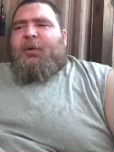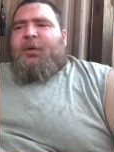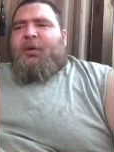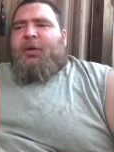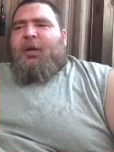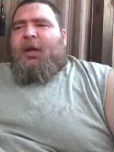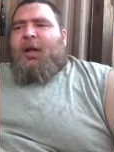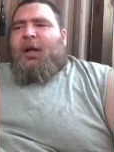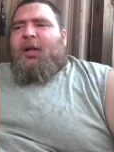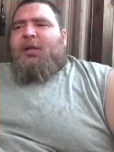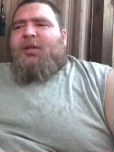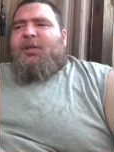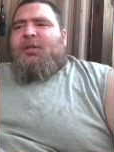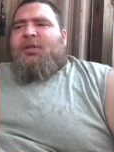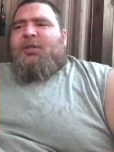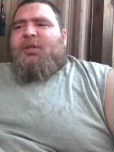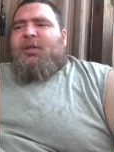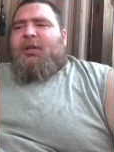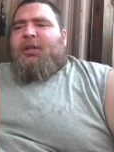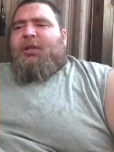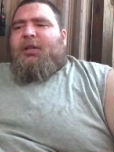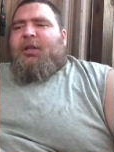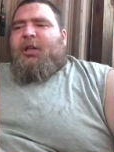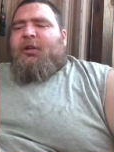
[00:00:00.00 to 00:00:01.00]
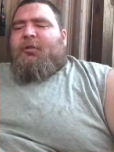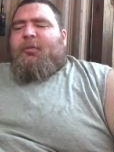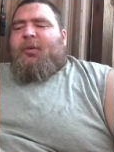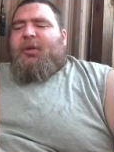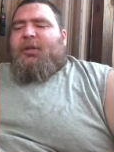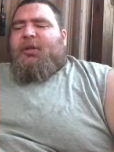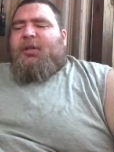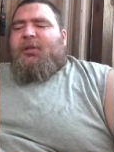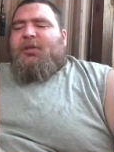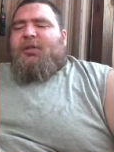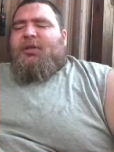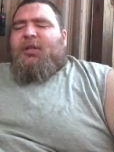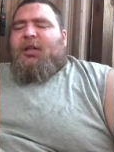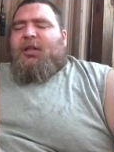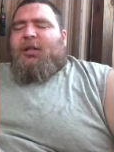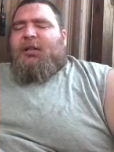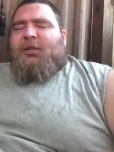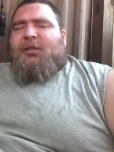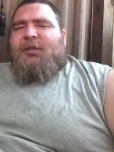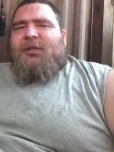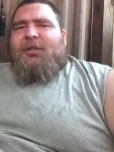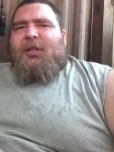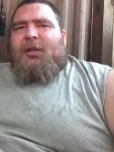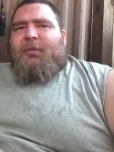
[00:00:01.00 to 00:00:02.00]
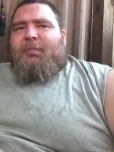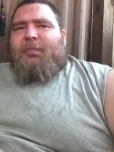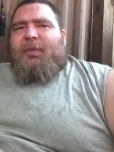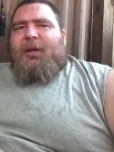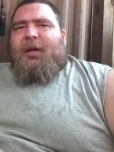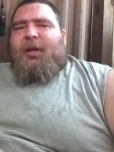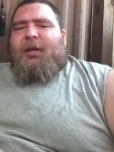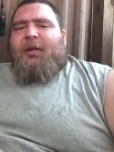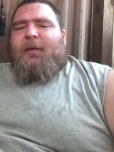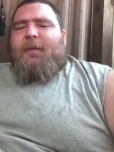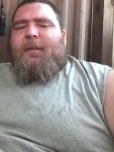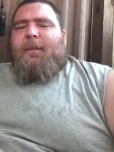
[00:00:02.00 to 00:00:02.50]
I just think everybody just take a step back,